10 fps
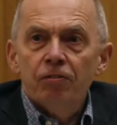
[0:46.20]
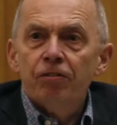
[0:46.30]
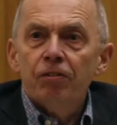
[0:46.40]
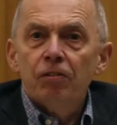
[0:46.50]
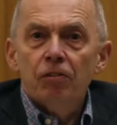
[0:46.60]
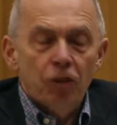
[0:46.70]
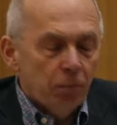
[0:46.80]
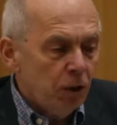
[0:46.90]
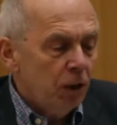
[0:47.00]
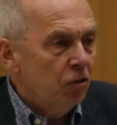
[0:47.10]
of
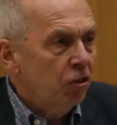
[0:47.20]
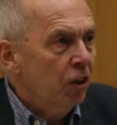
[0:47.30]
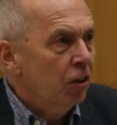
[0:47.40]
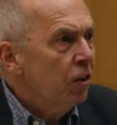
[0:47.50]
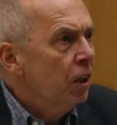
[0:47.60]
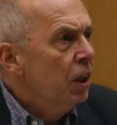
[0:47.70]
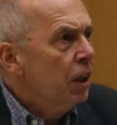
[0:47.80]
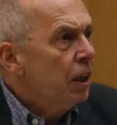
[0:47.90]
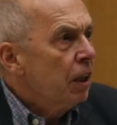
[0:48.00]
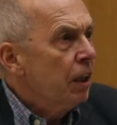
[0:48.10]
WHO,
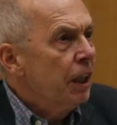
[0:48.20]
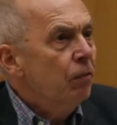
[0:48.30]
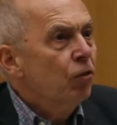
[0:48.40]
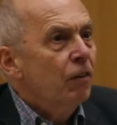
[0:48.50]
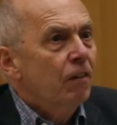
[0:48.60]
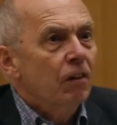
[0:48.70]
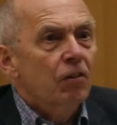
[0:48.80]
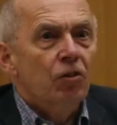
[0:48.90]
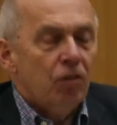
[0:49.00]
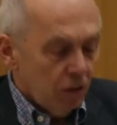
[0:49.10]
claimed
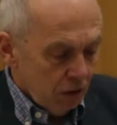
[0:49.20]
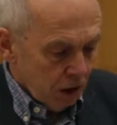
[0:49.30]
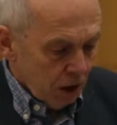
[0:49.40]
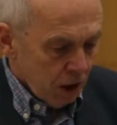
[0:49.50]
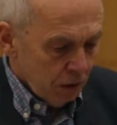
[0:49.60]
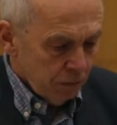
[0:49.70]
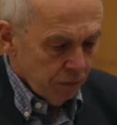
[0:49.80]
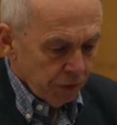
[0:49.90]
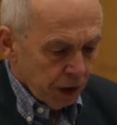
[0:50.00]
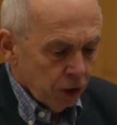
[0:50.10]
that
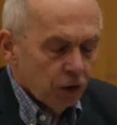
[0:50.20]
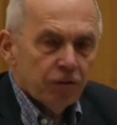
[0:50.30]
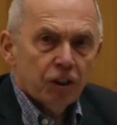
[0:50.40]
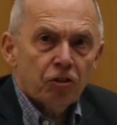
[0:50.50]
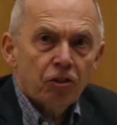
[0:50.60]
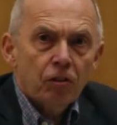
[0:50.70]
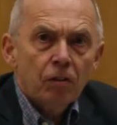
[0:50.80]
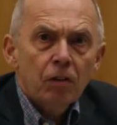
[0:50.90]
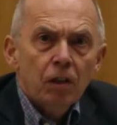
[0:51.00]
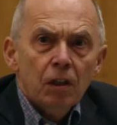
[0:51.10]
universal
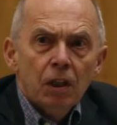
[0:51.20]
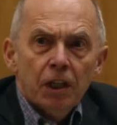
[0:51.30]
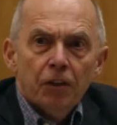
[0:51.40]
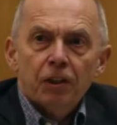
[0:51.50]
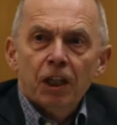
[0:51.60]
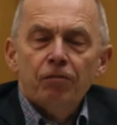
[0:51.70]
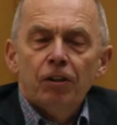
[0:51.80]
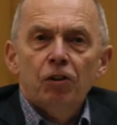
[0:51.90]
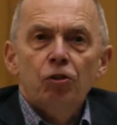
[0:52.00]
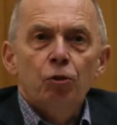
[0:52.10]
health
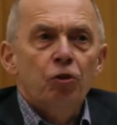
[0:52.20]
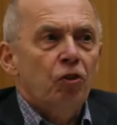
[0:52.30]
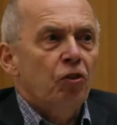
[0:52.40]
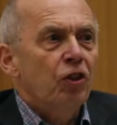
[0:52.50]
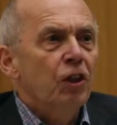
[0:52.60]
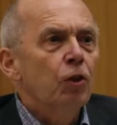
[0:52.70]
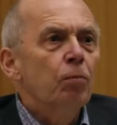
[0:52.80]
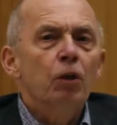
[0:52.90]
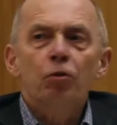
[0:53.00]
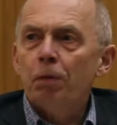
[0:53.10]
coverage was the single
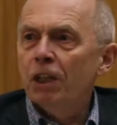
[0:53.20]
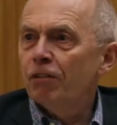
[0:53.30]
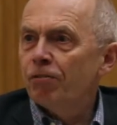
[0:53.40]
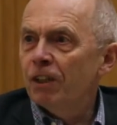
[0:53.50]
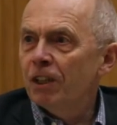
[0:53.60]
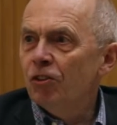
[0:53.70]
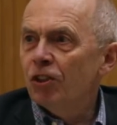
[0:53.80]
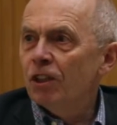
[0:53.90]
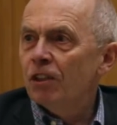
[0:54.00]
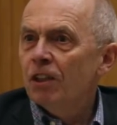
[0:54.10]
most powerful
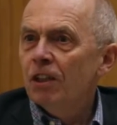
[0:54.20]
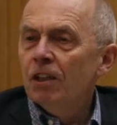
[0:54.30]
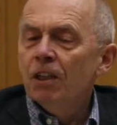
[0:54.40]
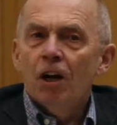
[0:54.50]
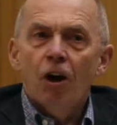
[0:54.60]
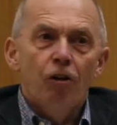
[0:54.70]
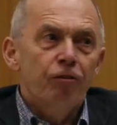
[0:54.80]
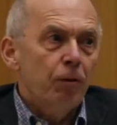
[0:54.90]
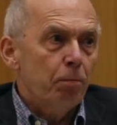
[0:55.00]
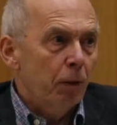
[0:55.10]
idea
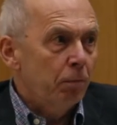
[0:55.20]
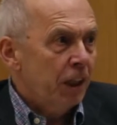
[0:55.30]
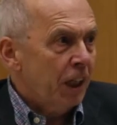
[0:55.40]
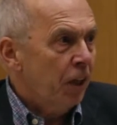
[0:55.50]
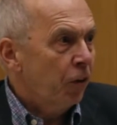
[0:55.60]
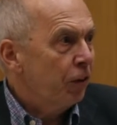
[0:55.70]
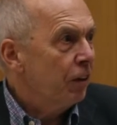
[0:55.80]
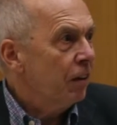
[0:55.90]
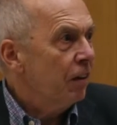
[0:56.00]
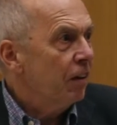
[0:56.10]
of public
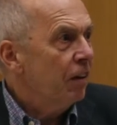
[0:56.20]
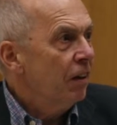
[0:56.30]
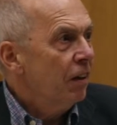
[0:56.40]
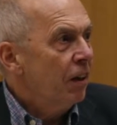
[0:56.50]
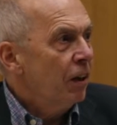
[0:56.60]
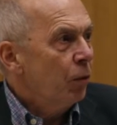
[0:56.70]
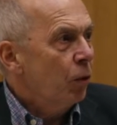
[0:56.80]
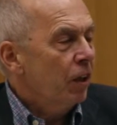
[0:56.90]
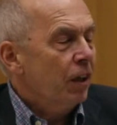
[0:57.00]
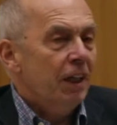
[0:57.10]
health.
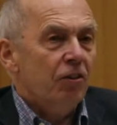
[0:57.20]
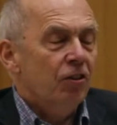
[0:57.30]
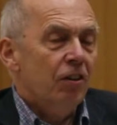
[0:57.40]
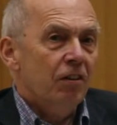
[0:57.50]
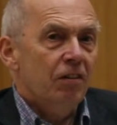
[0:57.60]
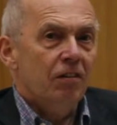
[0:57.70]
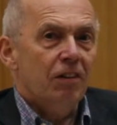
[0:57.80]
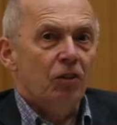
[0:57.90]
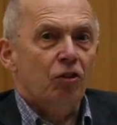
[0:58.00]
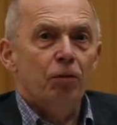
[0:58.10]
Well, actually,
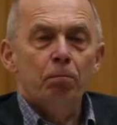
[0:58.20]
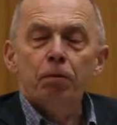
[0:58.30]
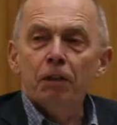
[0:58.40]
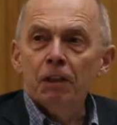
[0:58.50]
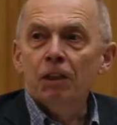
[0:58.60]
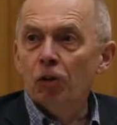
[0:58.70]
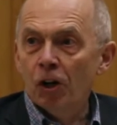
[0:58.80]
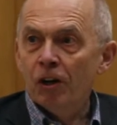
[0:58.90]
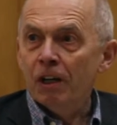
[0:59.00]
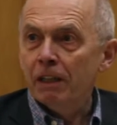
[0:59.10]
that's completely
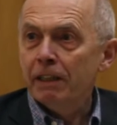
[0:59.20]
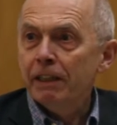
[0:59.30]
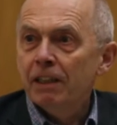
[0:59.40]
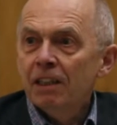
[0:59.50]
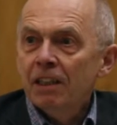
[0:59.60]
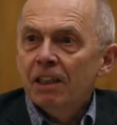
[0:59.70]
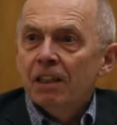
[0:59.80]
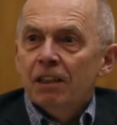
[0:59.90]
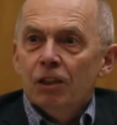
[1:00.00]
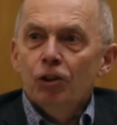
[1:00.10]
wrong.
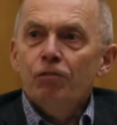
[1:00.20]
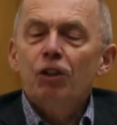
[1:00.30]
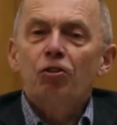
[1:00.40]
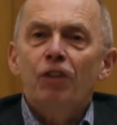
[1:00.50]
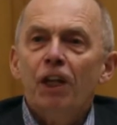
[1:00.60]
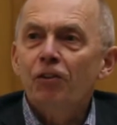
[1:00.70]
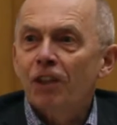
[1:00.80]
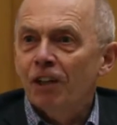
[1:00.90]
Universal health